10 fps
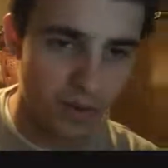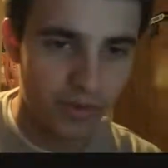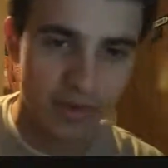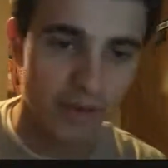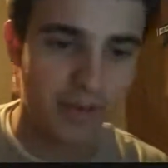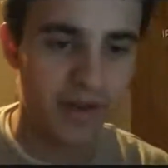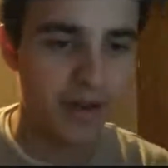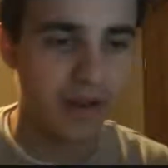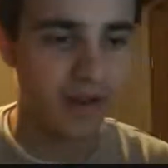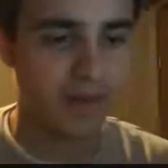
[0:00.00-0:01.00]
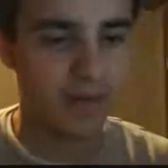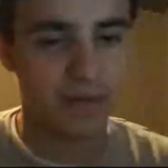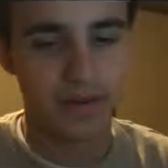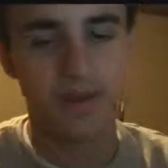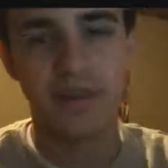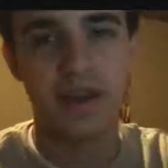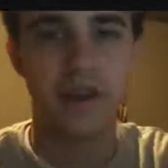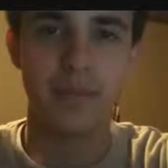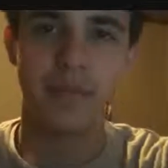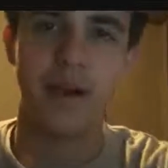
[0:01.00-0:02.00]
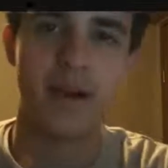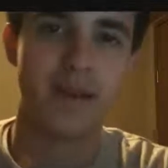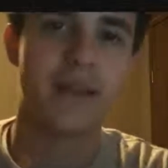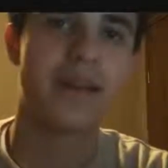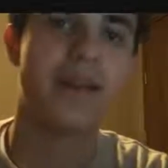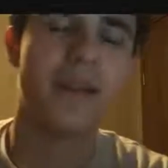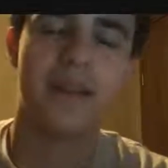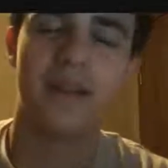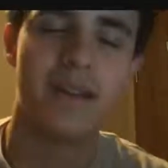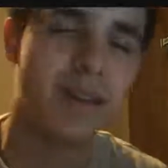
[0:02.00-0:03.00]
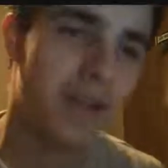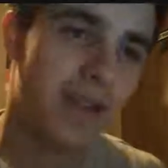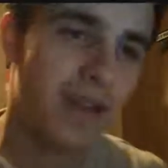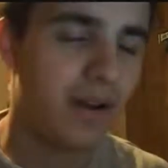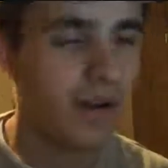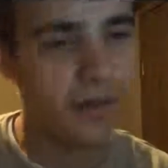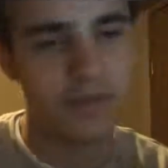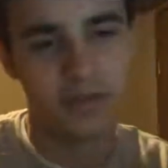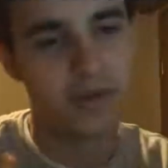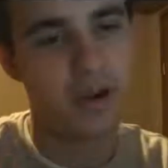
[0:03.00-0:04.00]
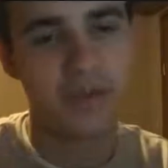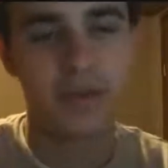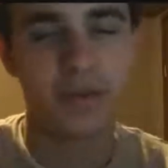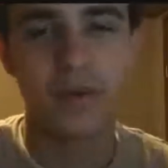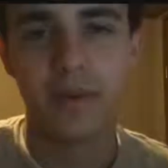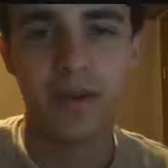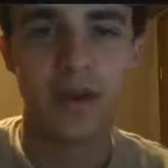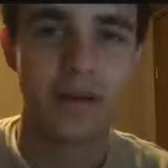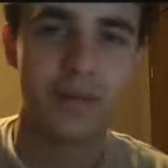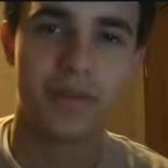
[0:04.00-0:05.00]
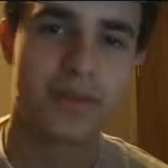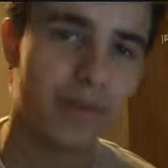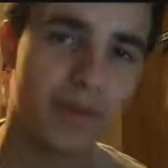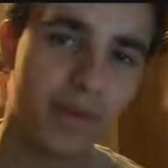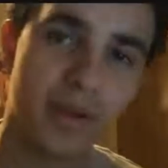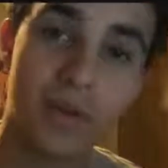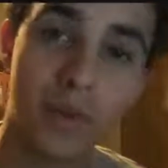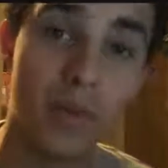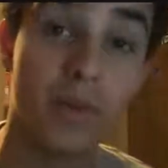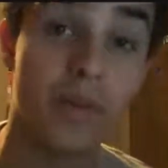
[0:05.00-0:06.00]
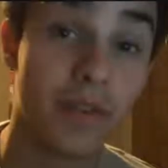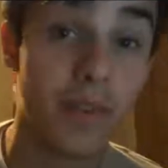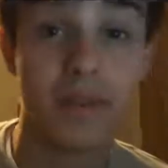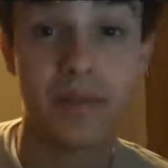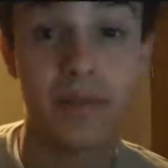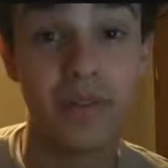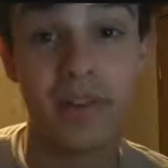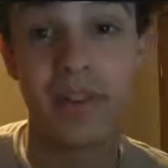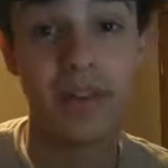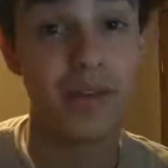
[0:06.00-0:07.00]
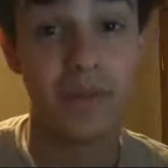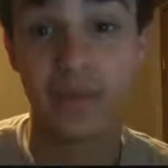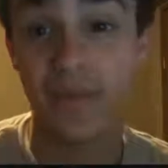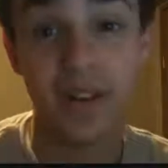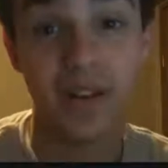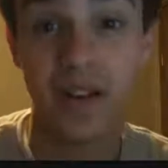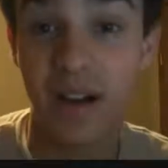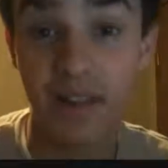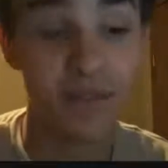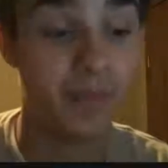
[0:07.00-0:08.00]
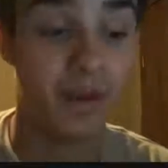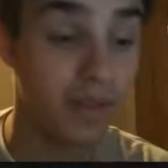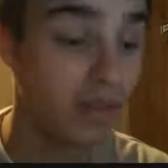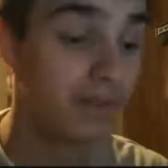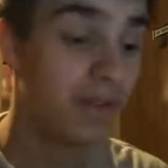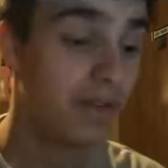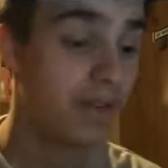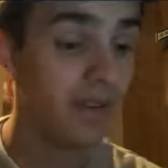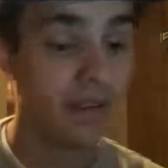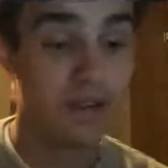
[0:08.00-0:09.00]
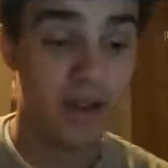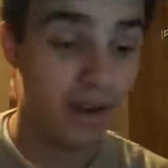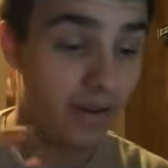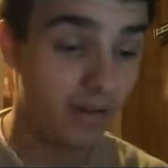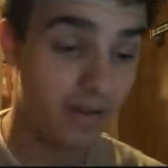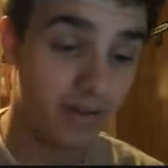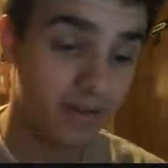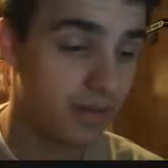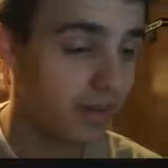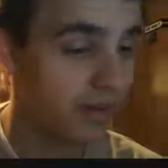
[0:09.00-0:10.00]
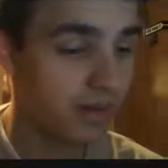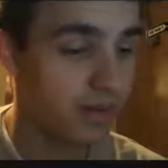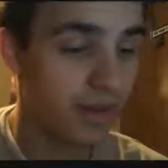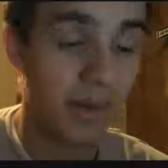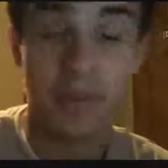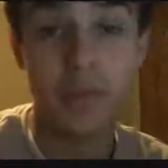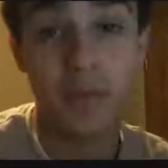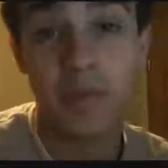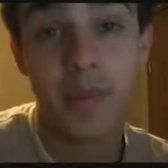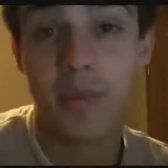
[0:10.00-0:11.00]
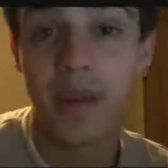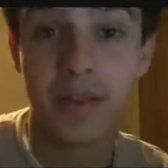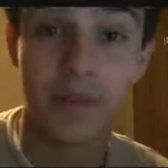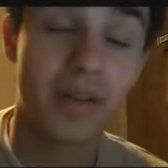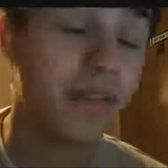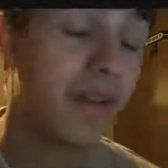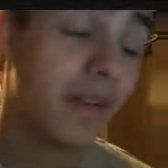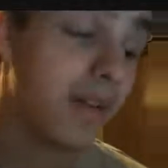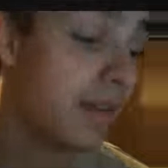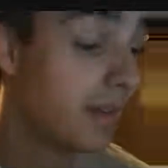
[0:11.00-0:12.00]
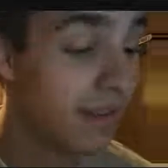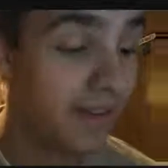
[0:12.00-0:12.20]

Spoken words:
Kuja coming down, and him meeting Bronny, and all this crap that was going on, it was just a really cool, suspenseful scene, and it was fucking awesome. I loved it. I almost pooped in my pants when I saw it.